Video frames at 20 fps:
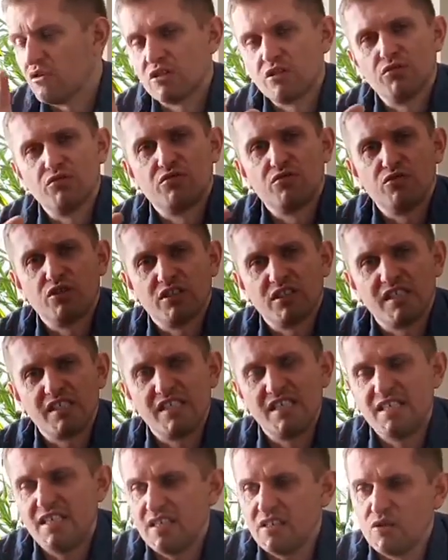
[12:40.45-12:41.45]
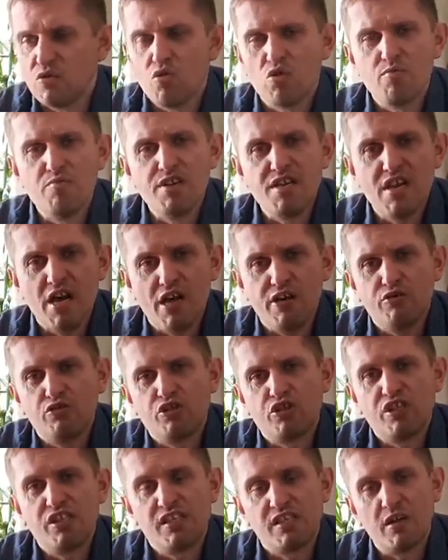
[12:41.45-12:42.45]
It sat grinning a muzzle tried
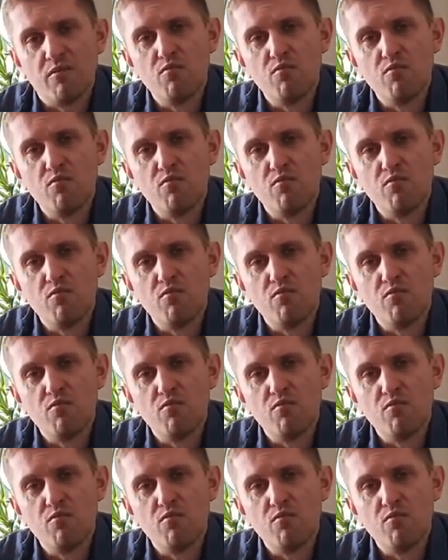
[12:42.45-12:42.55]
out.